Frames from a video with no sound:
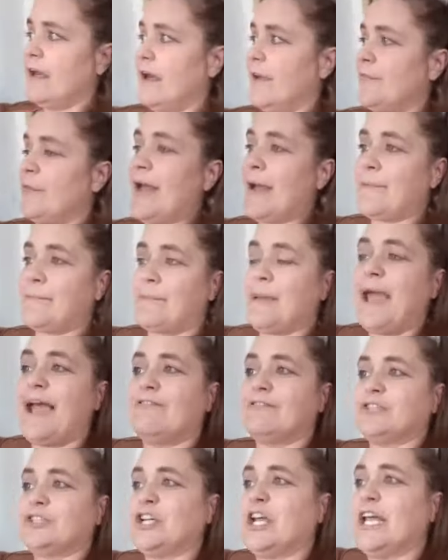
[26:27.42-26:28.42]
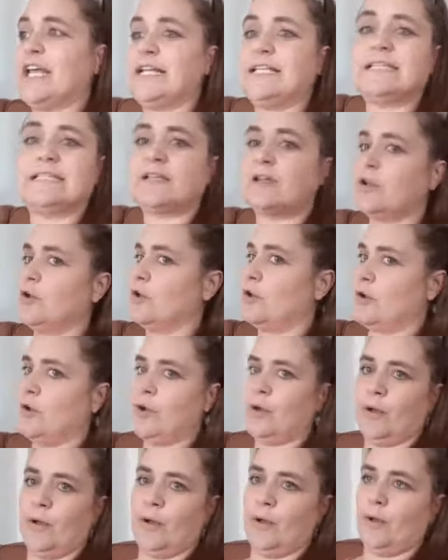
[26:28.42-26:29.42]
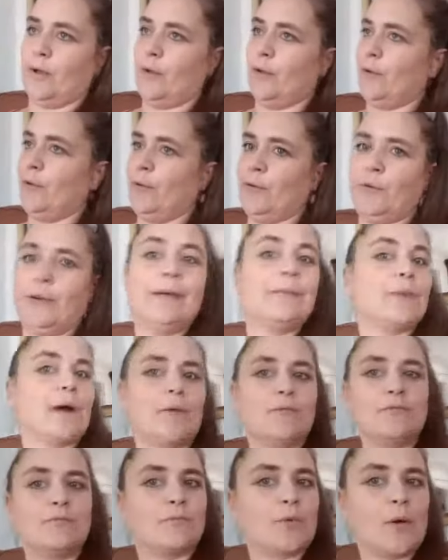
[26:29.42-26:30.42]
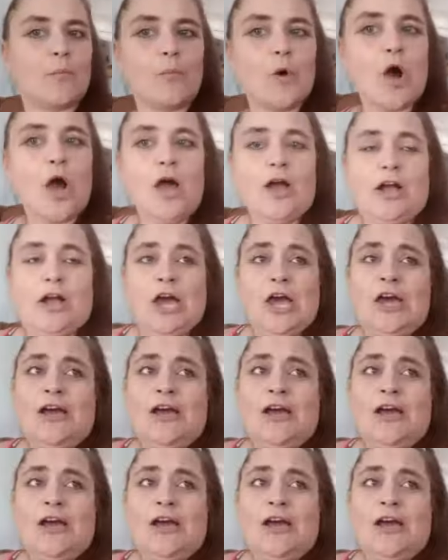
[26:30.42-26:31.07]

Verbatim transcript: that pair of jeans, no, it won't, won't work.